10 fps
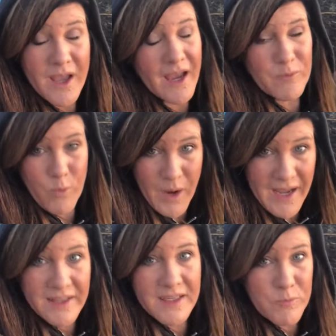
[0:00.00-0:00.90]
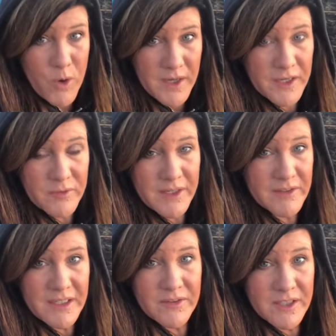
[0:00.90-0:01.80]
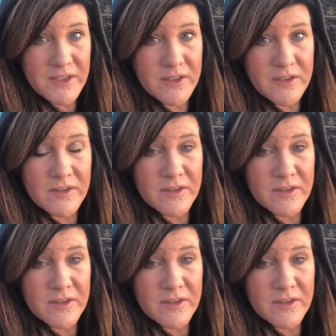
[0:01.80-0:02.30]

And while I'm walking around out here,